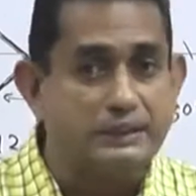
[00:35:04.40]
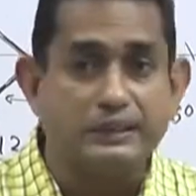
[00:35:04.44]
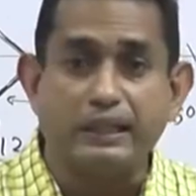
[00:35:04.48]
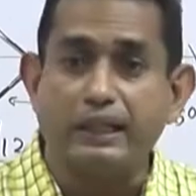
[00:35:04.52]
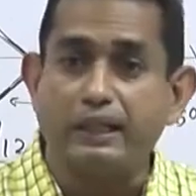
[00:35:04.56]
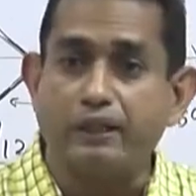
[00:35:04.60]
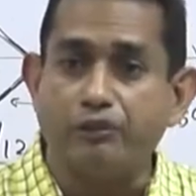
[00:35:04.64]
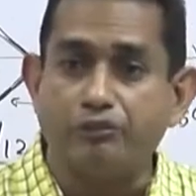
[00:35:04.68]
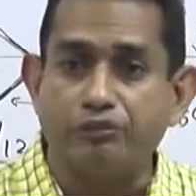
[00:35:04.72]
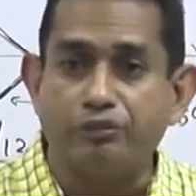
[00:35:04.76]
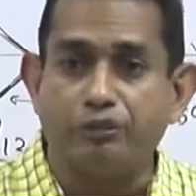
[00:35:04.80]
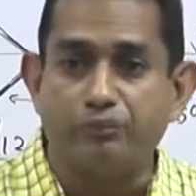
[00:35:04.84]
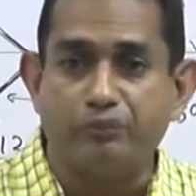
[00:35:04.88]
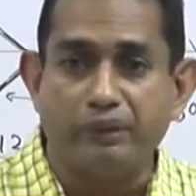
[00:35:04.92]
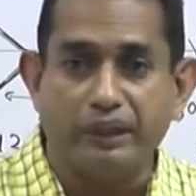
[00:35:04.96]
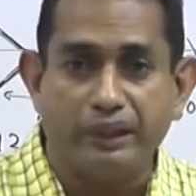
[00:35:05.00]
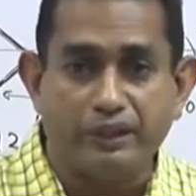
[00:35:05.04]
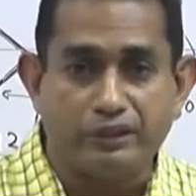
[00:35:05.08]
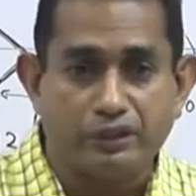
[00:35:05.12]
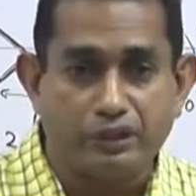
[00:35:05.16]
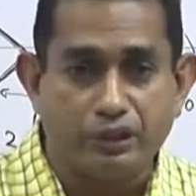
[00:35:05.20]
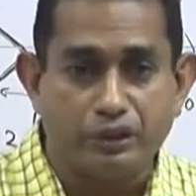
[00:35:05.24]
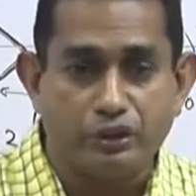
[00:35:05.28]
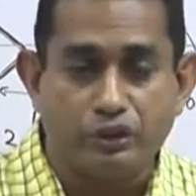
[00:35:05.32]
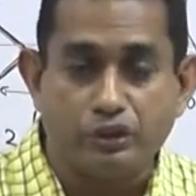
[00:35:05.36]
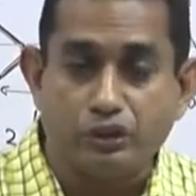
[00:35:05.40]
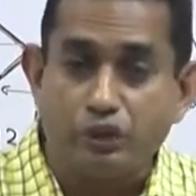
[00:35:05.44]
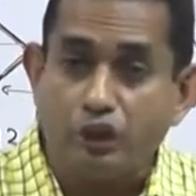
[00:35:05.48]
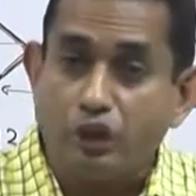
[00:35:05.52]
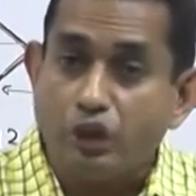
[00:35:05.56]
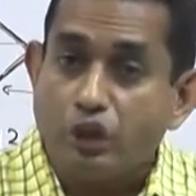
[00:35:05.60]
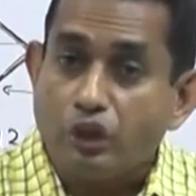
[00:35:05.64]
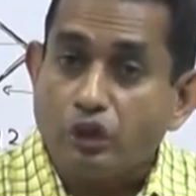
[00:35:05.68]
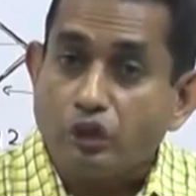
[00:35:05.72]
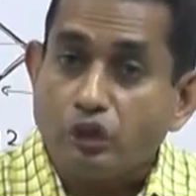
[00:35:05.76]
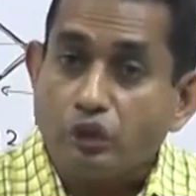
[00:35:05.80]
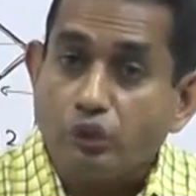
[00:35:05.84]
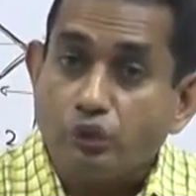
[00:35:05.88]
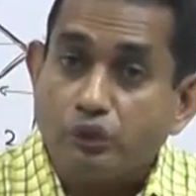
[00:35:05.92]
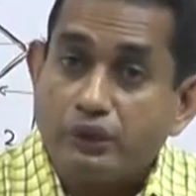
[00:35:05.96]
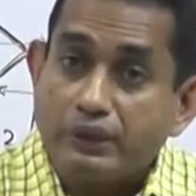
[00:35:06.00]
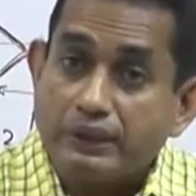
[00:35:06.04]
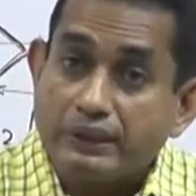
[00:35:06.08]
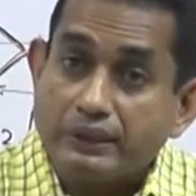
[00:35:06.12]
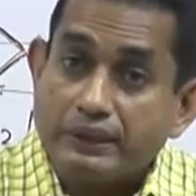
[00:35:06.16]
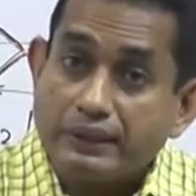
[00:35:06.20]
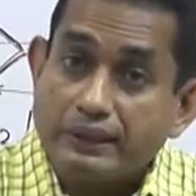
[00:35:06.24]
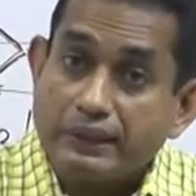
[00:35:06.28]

and informations to the